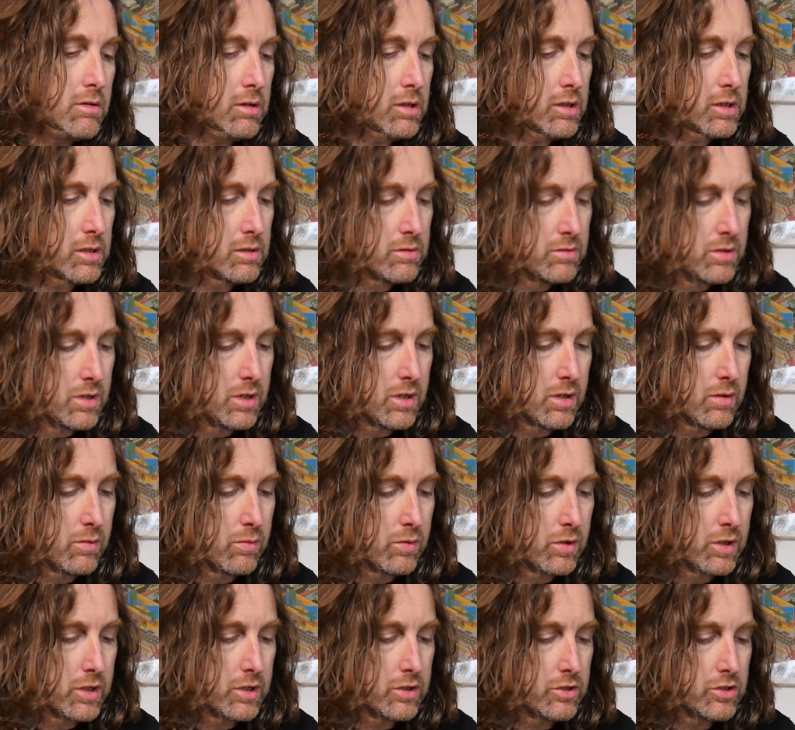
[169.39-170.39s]
I don't know,
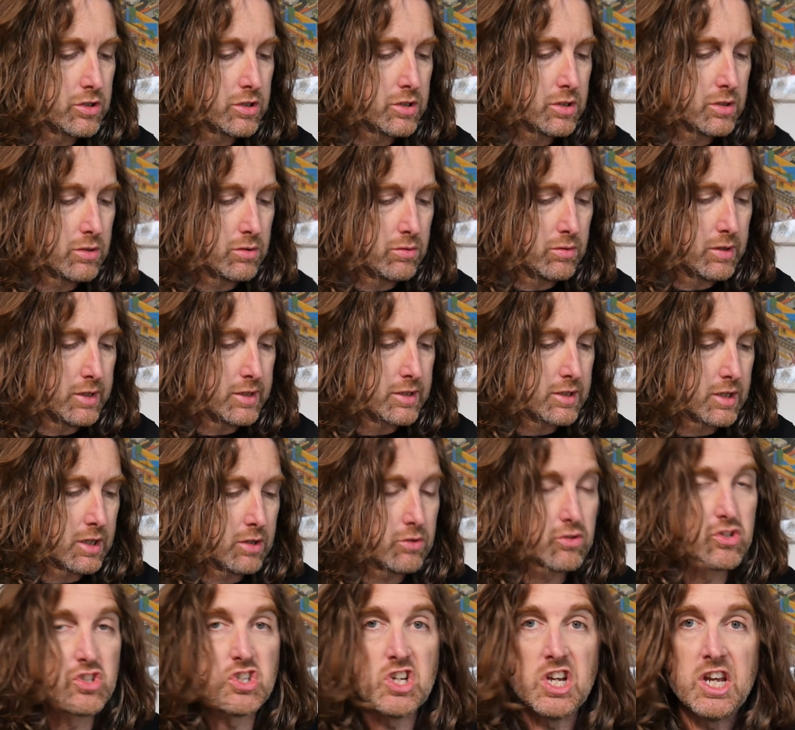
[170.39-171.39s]
what could you do? Let's go
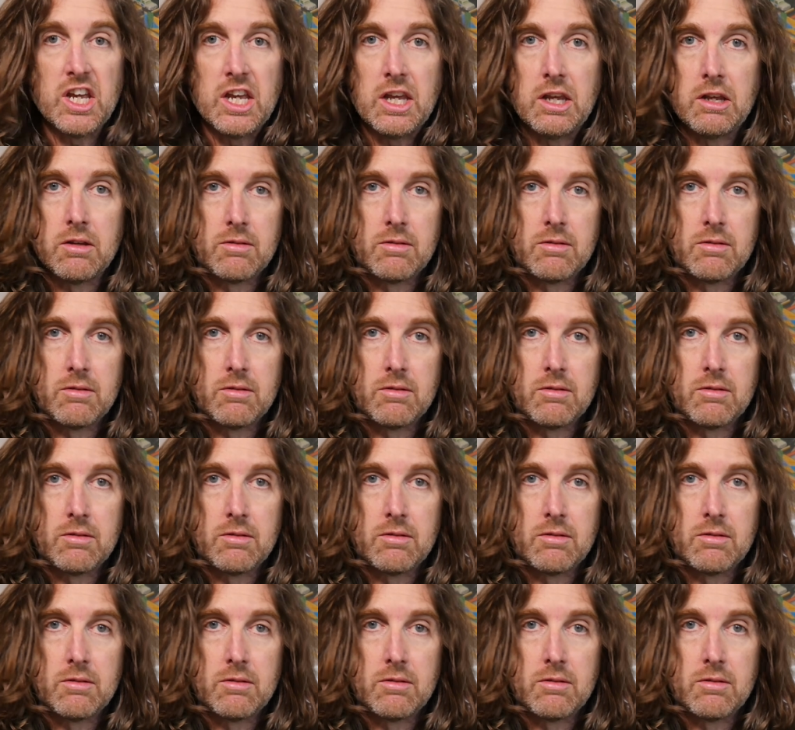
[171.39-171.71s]
G.